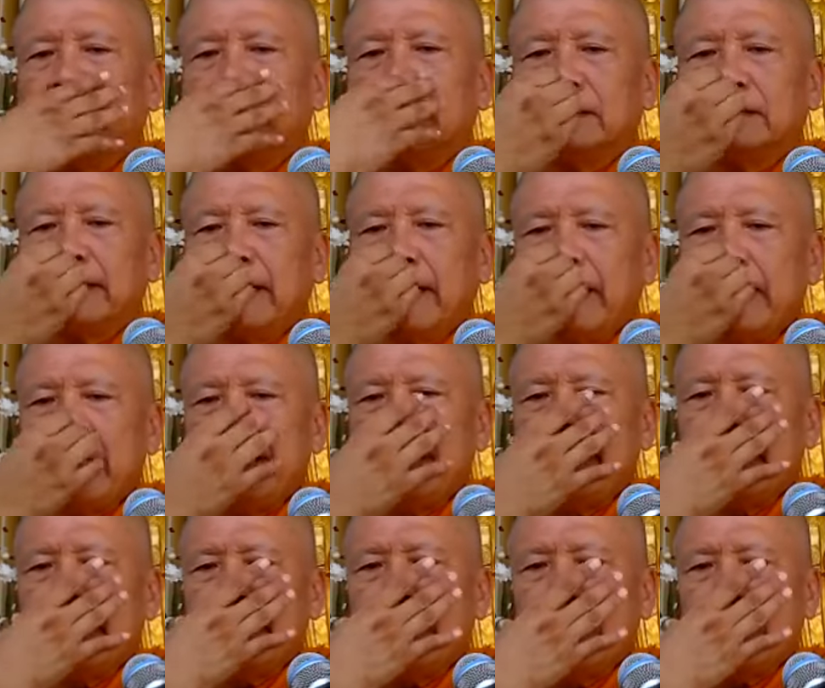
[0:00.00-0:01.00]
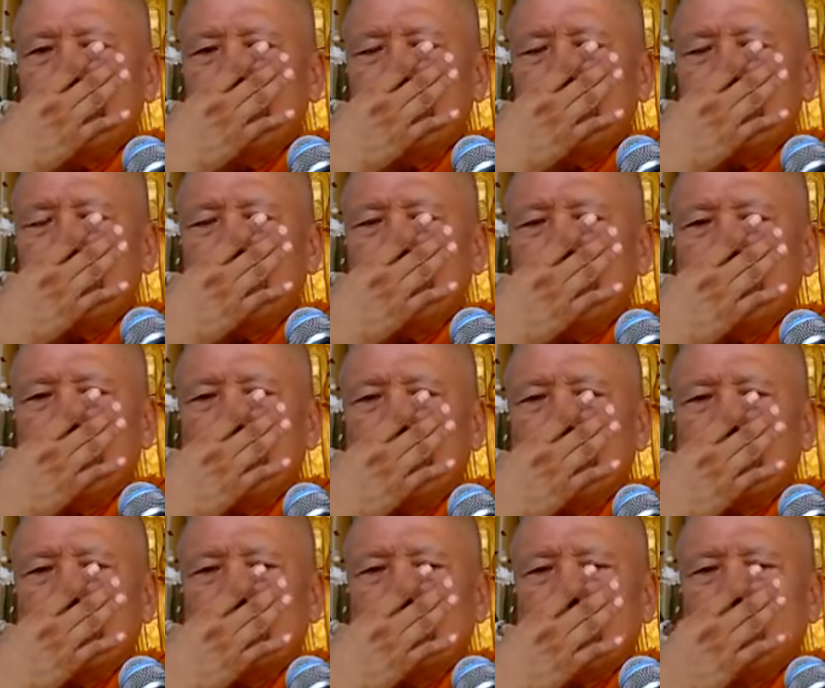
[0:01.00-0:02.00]
Send here,
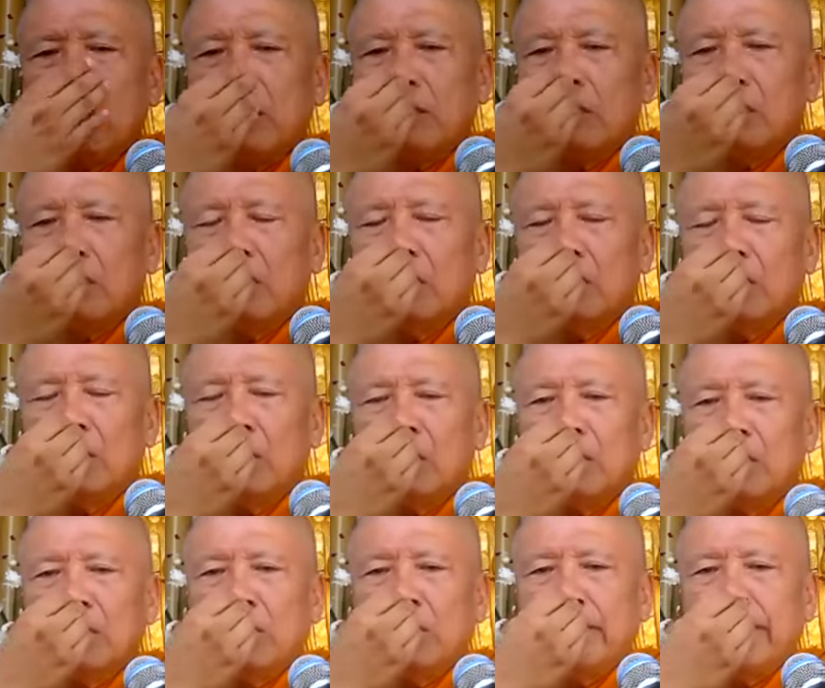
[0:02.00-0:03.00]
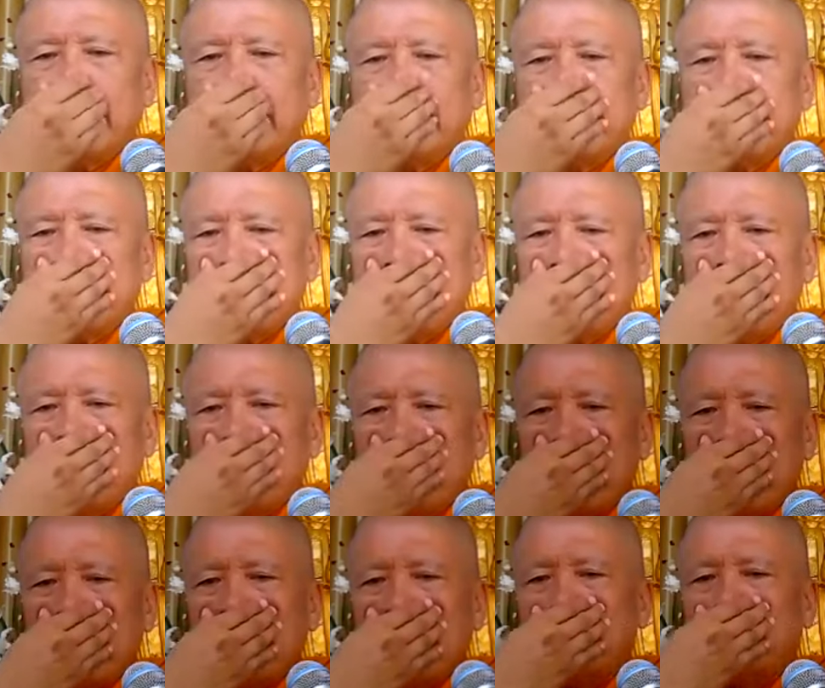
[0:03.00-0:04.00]
you got knowing here
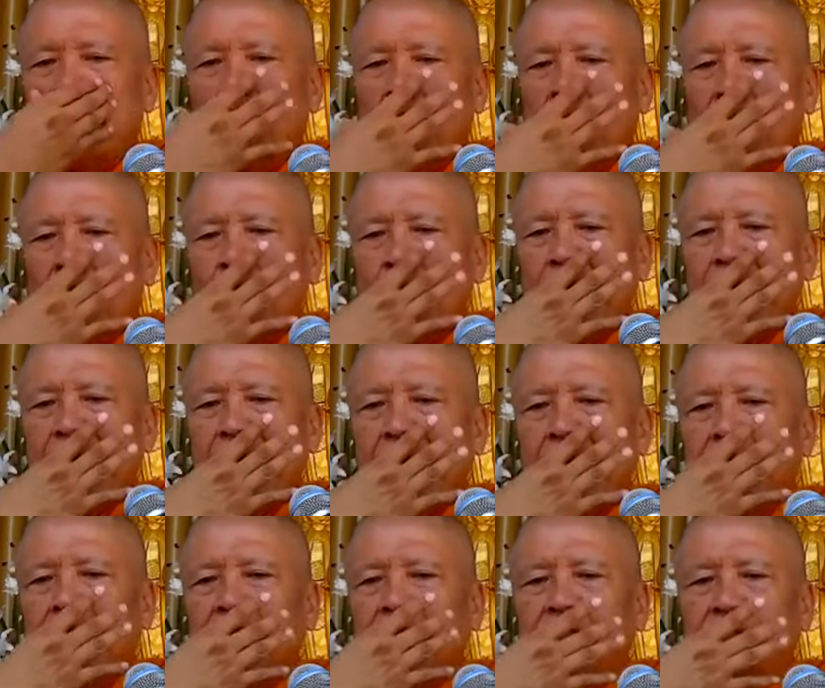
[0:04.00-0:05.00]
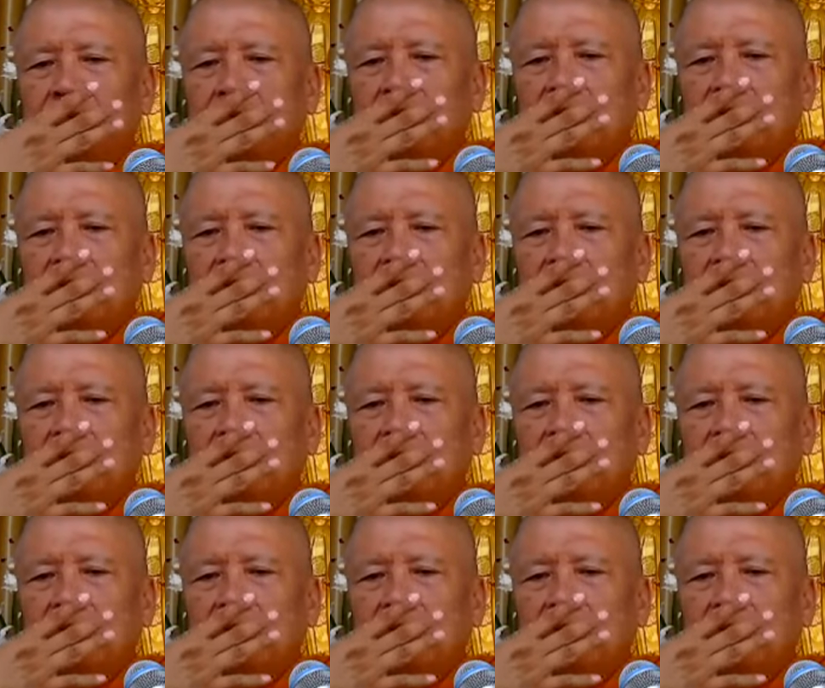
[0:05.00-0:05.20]
and more knowing,